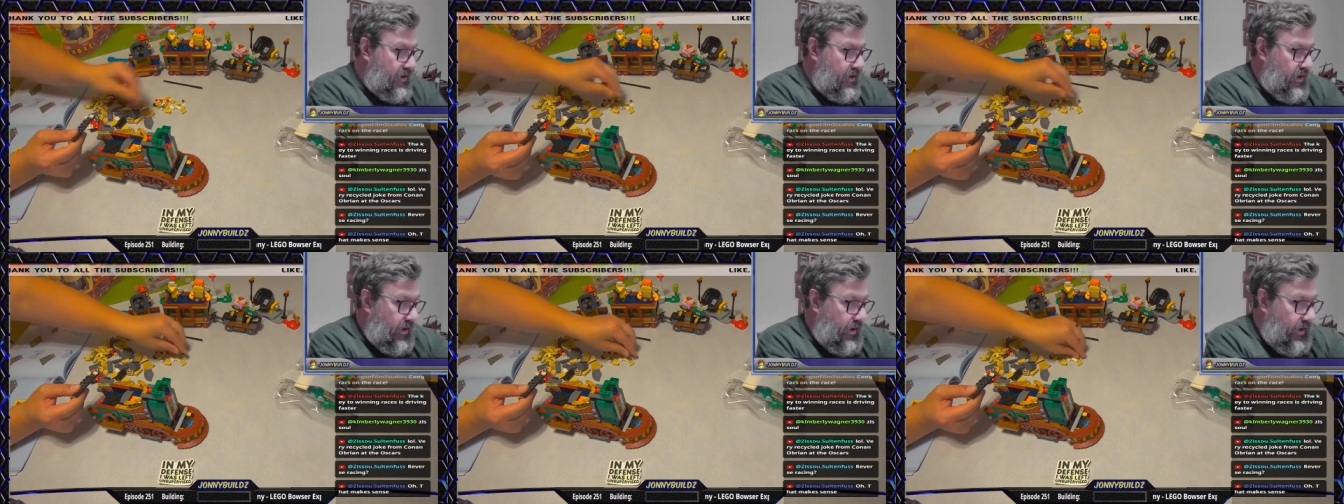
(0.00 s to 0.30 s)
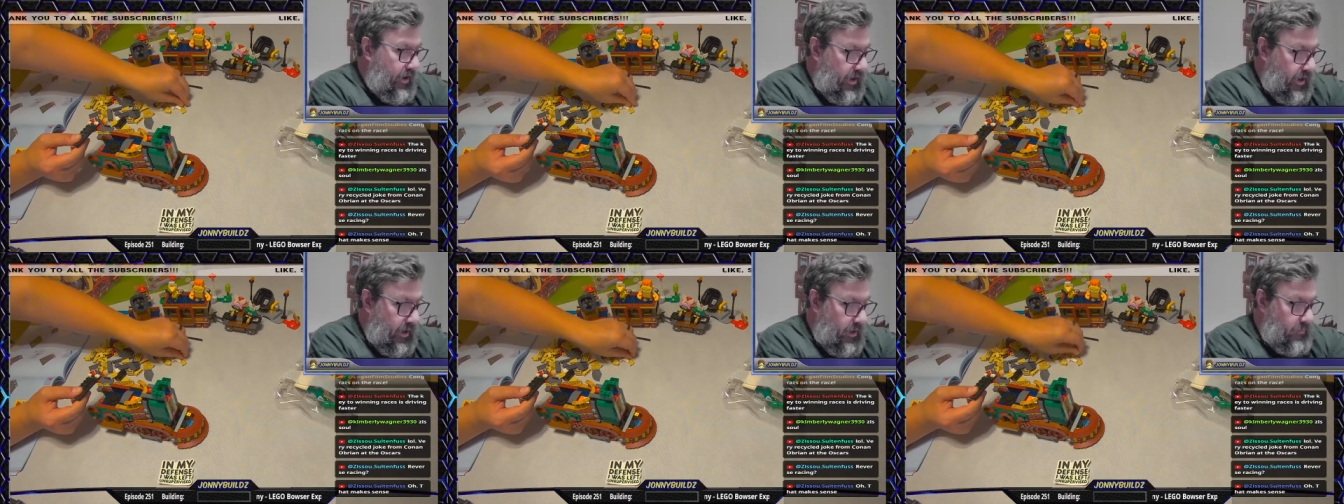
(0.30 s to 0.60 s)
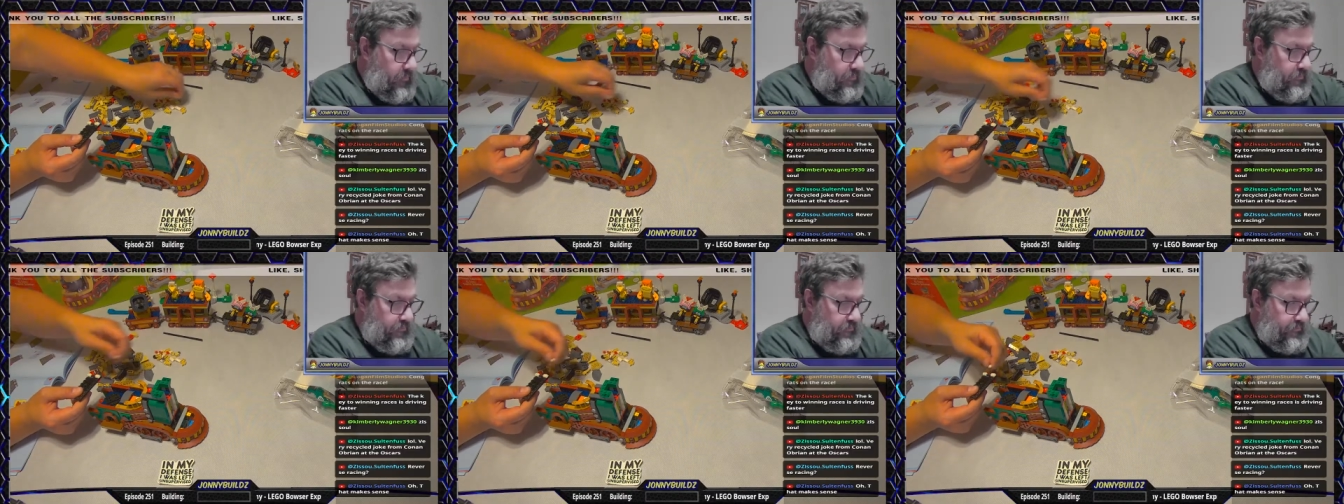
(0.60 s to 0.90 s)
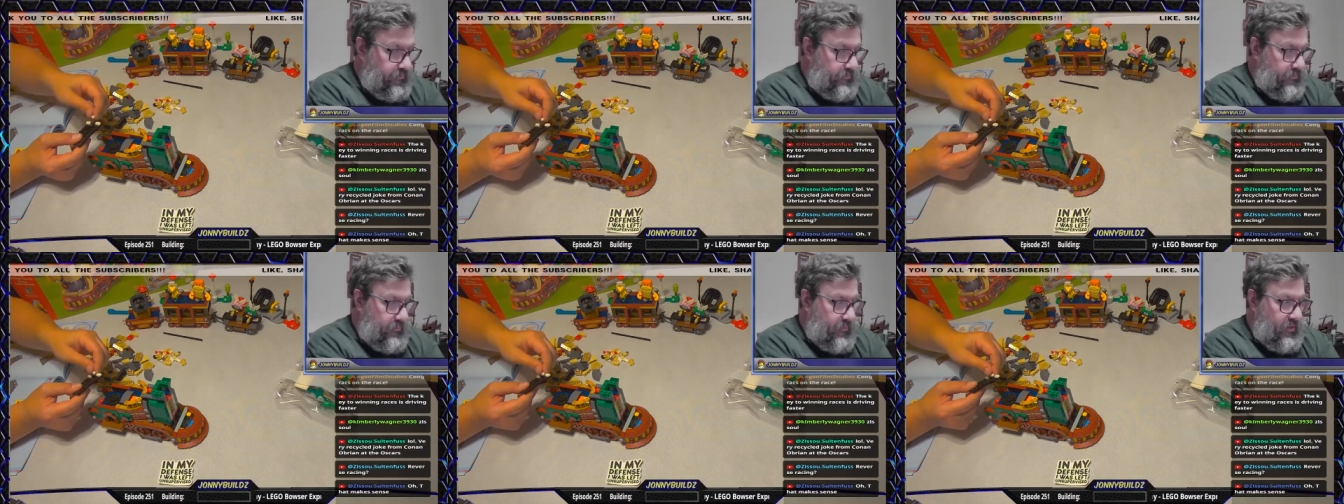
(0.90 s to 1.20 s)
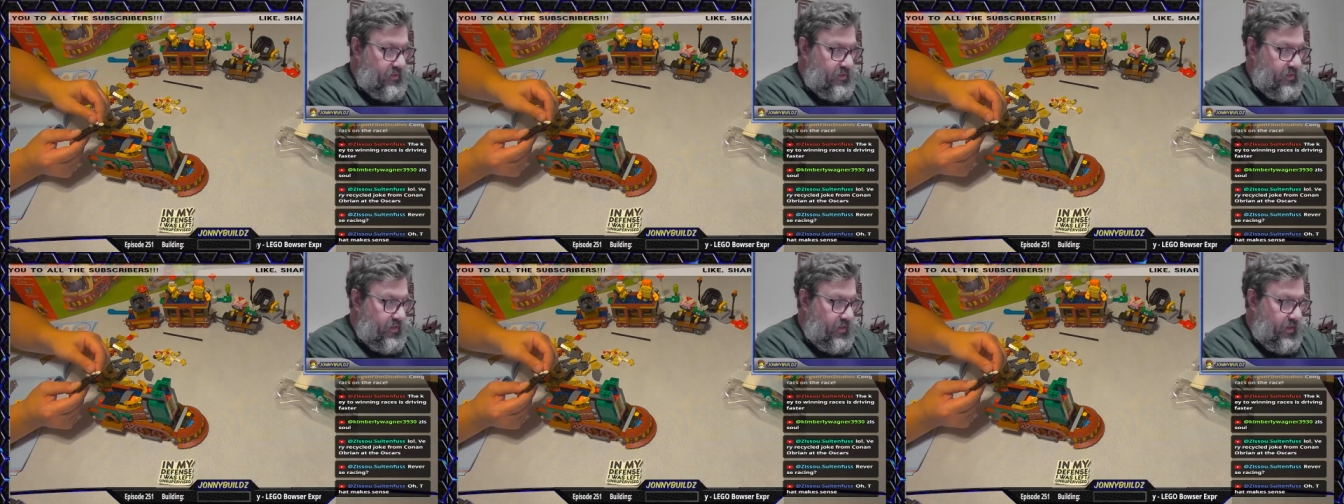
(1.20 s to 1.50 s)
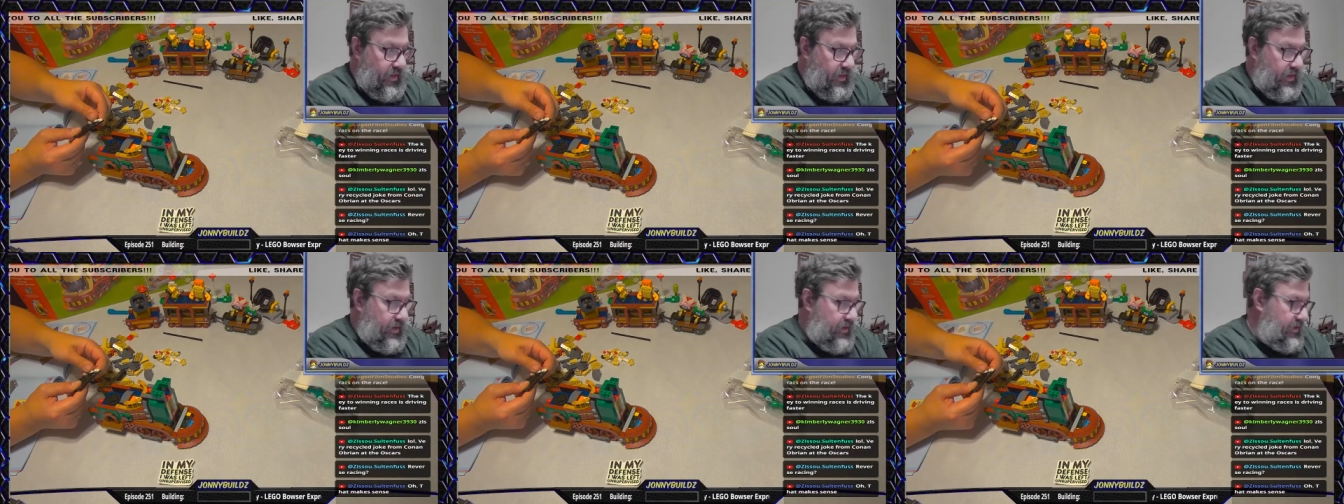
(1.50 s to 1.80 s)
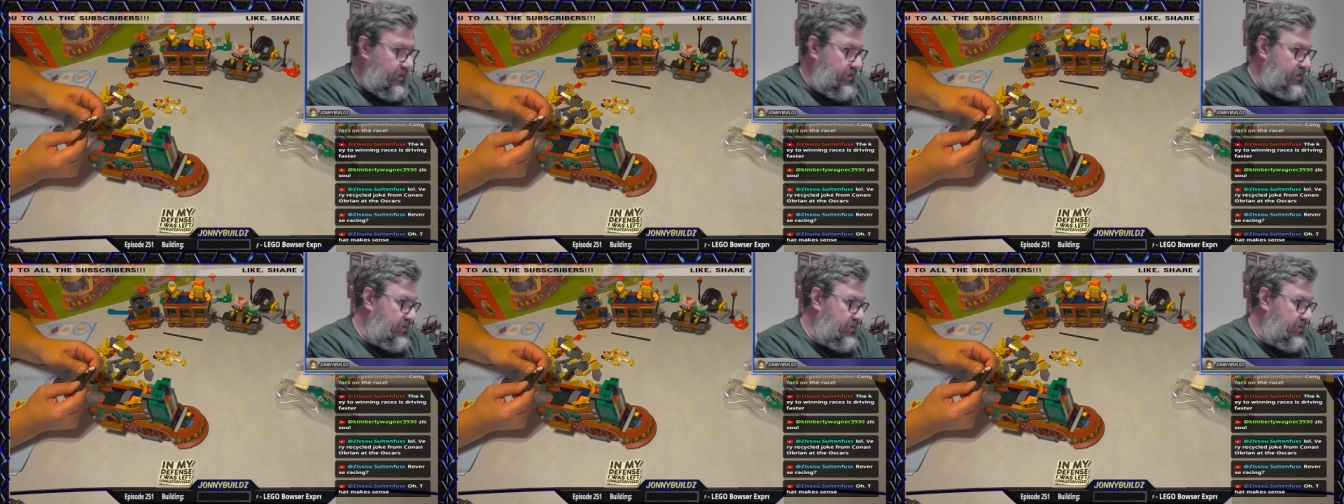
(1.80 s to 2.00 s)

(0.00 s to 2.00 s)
And